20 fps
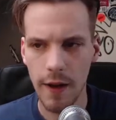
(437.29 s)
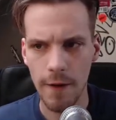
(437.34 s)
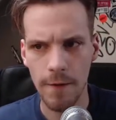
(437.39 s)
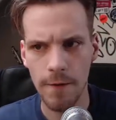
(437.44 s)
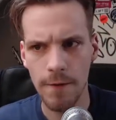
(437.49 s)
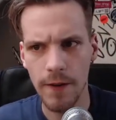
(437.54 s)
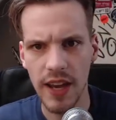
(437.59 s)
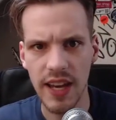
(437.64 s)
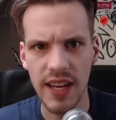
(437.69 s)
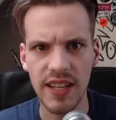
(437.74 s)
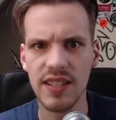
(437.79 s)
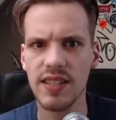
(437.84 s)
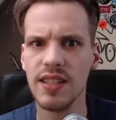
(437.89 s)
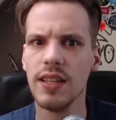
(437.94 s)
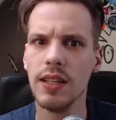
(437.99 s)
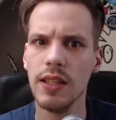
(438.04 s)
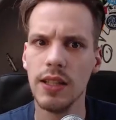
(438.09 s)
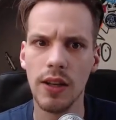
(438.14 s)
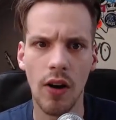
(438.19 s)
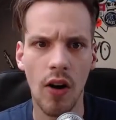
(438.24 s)

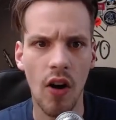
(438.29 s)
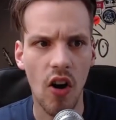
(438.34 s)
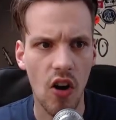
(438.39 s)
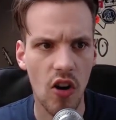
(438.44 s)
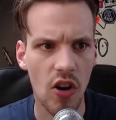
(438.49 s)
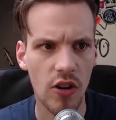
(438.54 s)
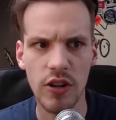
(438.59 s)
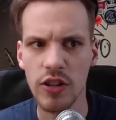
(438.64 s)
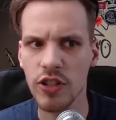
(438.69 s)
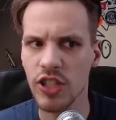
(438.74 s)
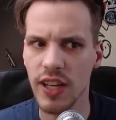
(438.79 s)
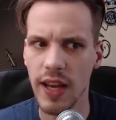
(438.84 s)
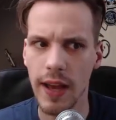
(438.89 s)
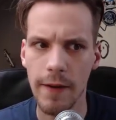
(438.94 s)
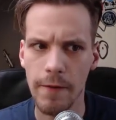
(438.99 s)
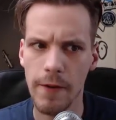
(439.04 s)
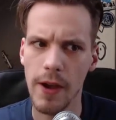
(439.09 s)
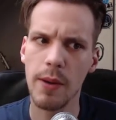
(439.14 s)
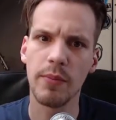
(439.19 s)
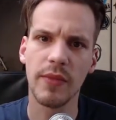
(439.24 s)
phasey, harsh
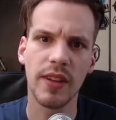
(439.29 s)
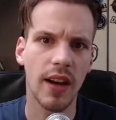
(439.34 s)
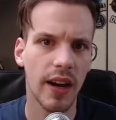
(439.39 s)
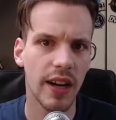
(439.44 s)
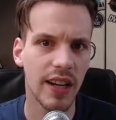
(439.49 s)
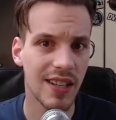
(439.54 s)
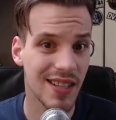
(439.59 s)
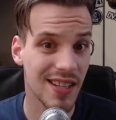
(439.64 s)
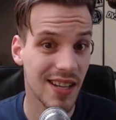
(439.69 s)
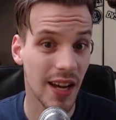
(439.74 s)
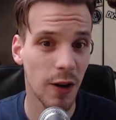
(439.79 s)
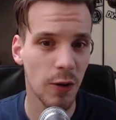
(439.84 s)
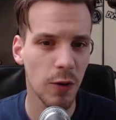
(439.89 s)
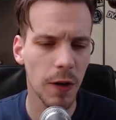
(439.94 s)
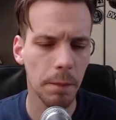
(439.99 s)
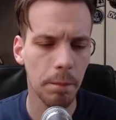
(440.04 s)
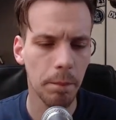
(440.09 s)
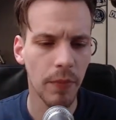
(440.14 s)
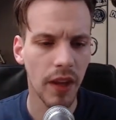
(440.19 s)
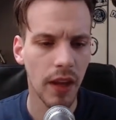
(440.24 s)
FM kind of
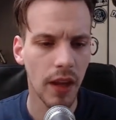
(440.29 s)
sound.